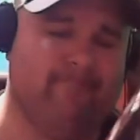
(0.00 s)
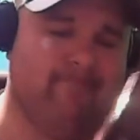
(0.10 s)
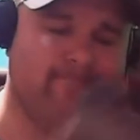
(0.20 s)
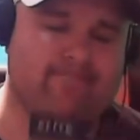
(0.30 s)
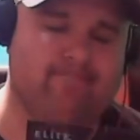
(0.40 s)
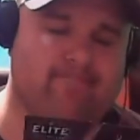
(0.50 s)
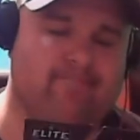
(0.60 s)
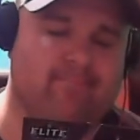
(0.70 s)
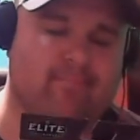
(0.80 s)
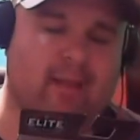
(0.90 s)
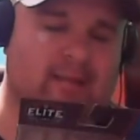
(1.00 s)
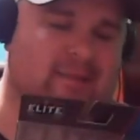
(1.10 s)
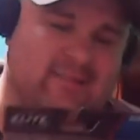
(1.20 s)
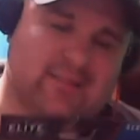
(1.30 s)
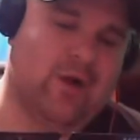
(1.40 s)
awesome, but
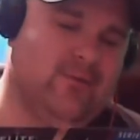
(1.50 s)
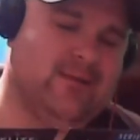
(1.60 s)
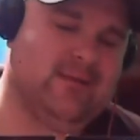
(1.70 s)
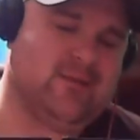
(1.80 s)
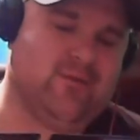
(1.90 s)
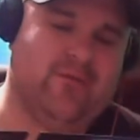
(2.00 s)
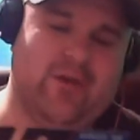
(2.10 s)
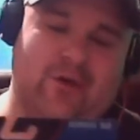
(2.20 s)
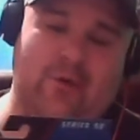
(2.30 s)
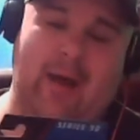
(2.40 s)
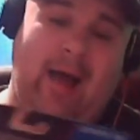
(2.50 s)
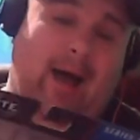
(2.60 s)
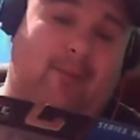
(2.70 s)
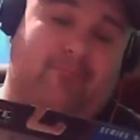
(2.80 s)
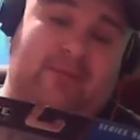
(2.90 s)
let's
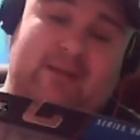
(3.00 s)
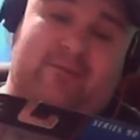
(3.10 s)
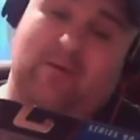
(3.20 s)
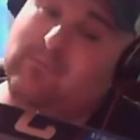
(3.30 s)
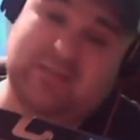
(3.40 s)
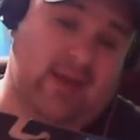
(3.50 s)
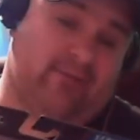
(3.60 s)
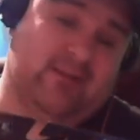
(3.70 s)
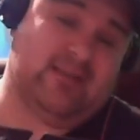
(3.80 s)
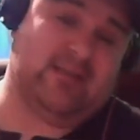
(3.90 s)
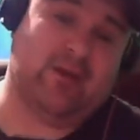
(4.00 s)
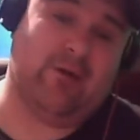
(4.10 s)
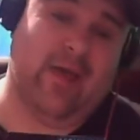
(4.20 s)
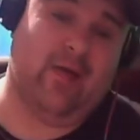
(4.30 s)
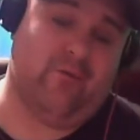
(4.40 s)
start with this review.
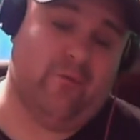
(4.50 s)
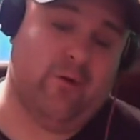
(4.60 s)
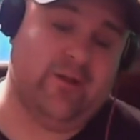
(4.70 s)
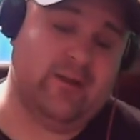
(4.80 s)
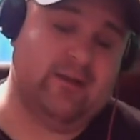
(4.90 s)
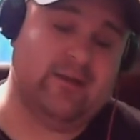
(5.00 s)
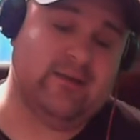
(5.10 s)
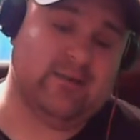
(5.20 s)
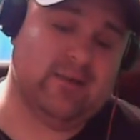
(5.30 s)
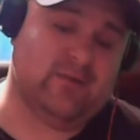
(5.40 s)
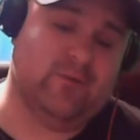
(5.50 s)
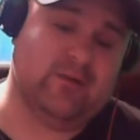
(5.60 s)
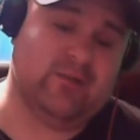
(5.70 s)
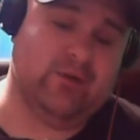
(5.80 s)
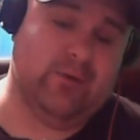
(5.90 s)
From San Francisco,
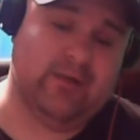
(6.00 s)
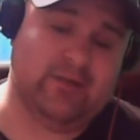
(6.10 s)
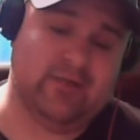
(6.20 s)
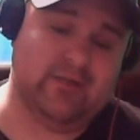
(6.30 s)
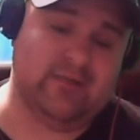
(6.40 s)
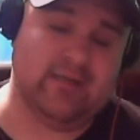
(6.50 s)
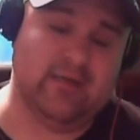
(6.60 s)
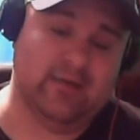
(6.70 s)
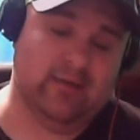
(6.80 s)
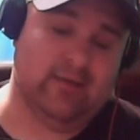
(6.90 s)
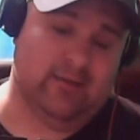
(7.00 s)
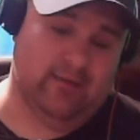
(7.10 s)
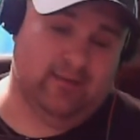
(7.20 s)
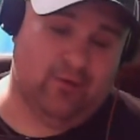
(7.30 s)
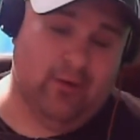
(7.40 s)
California,
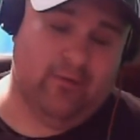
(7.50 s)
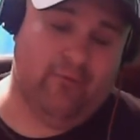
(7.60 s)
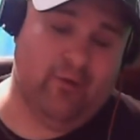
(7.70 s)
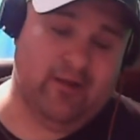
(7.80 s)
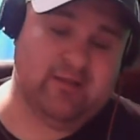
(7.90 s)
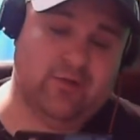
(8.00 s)
6'2",